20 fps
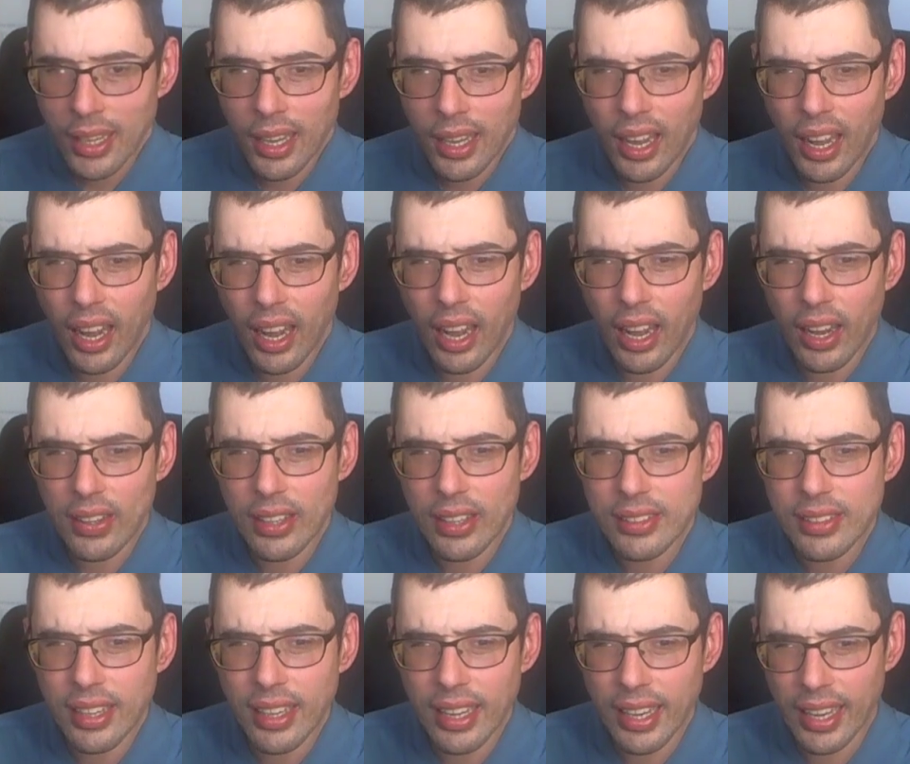
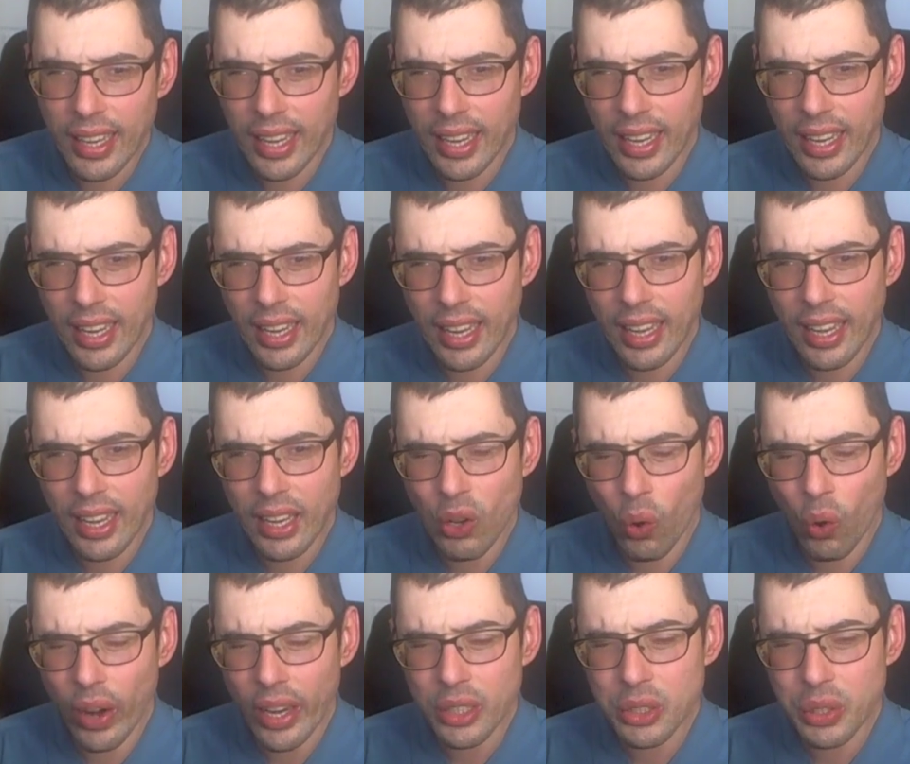
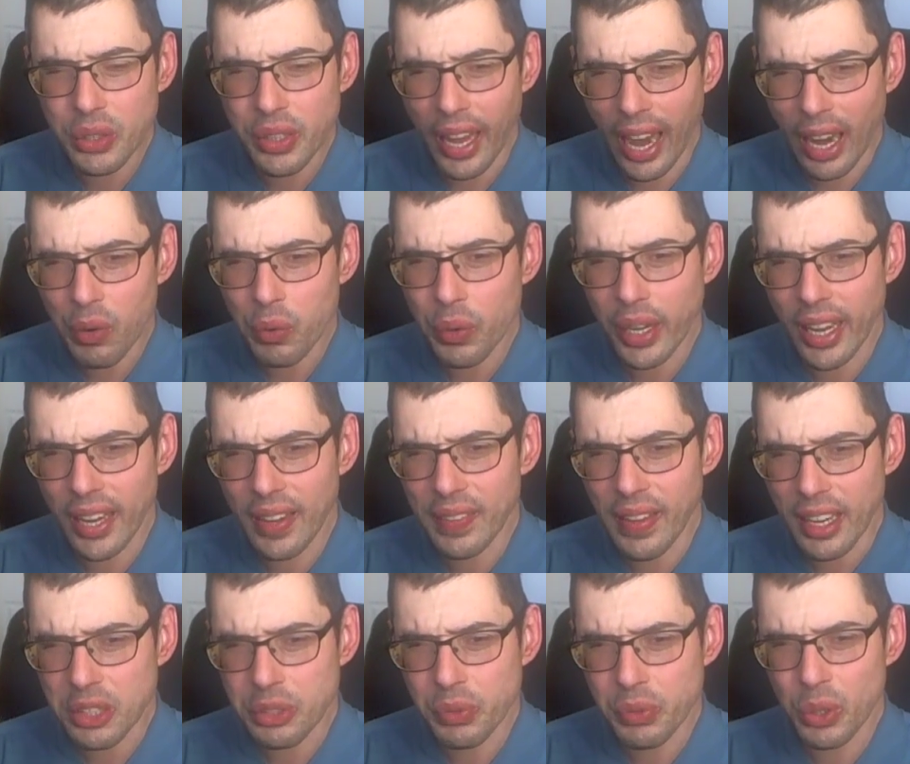Going to the equity
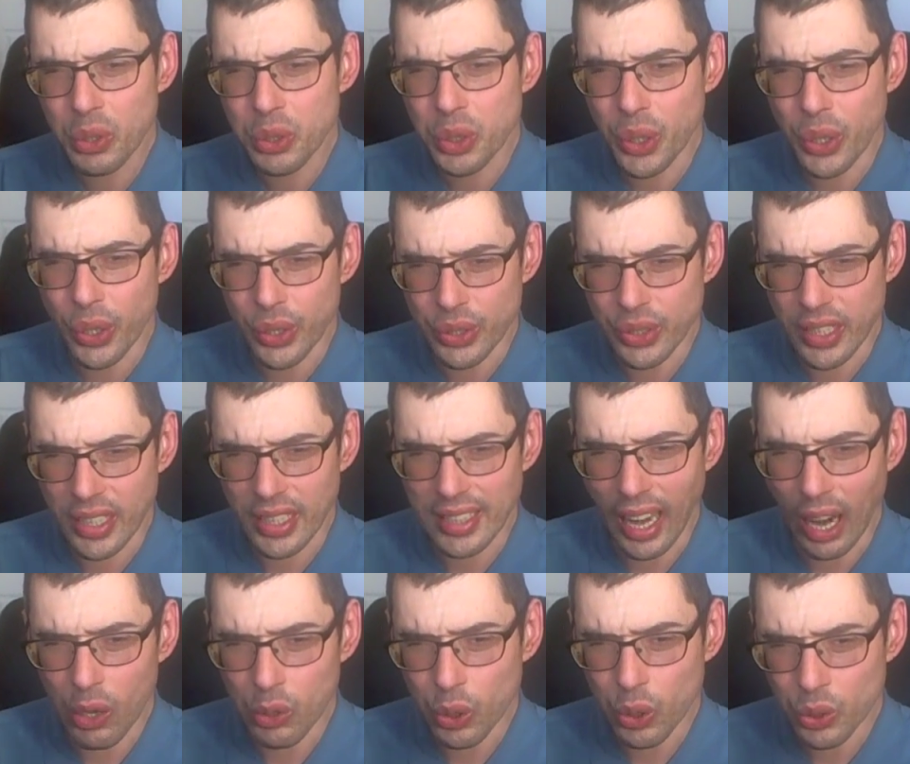index futures, the
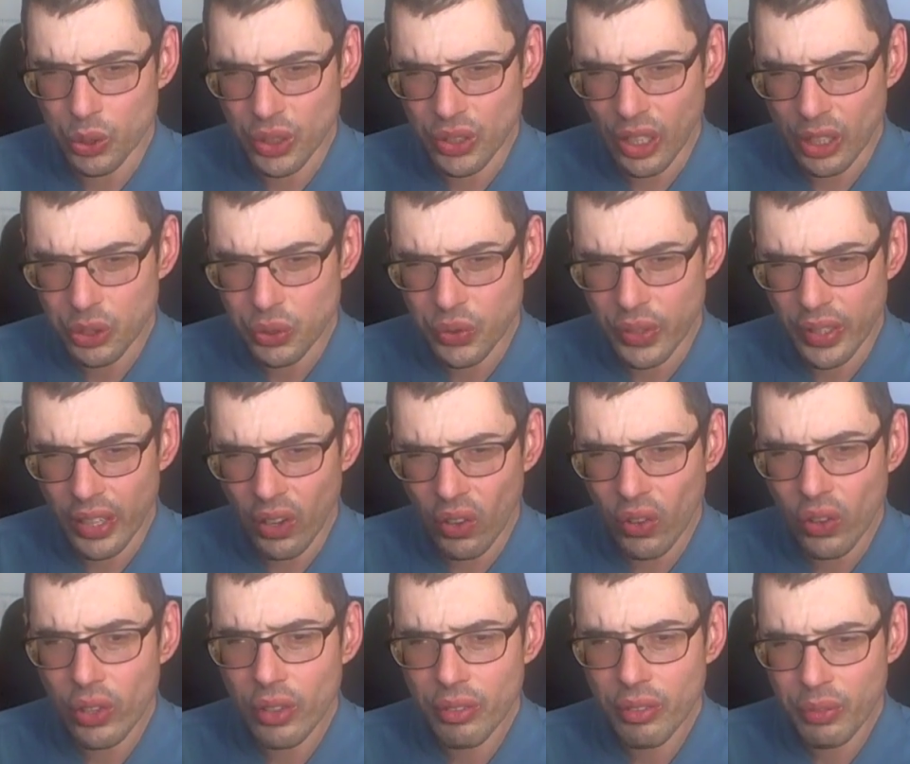Dow Jones
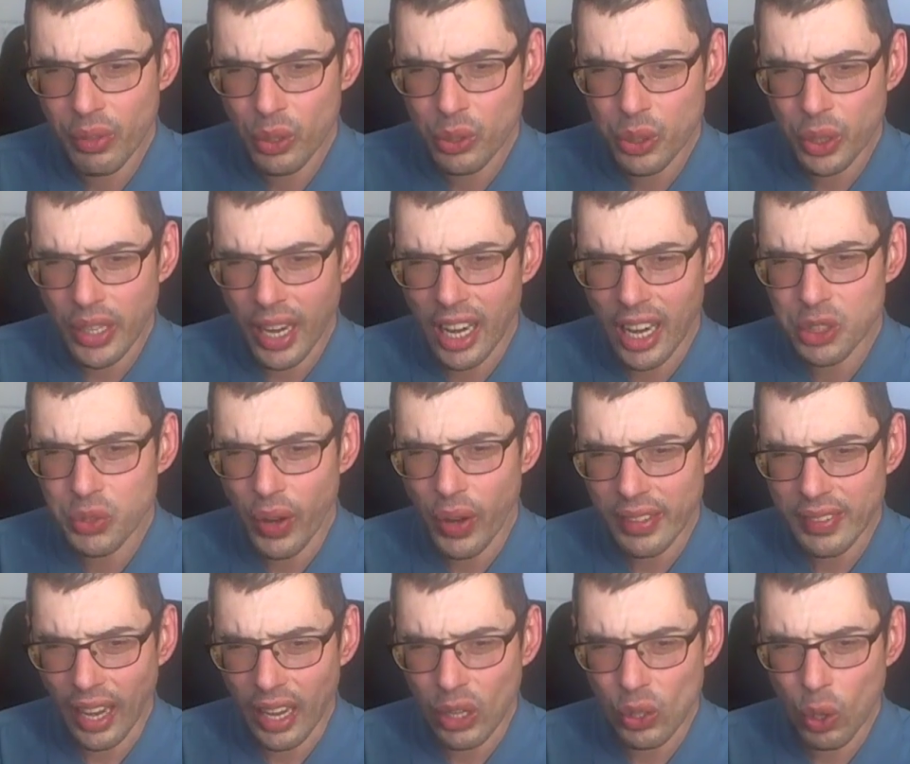Industrial Future
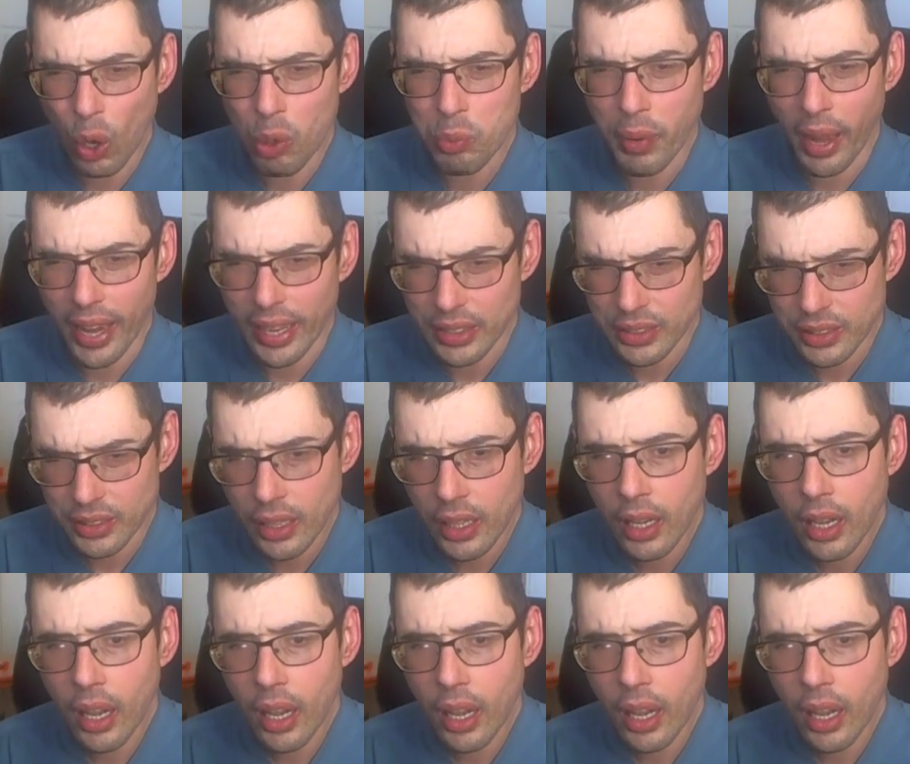Contract on Globex,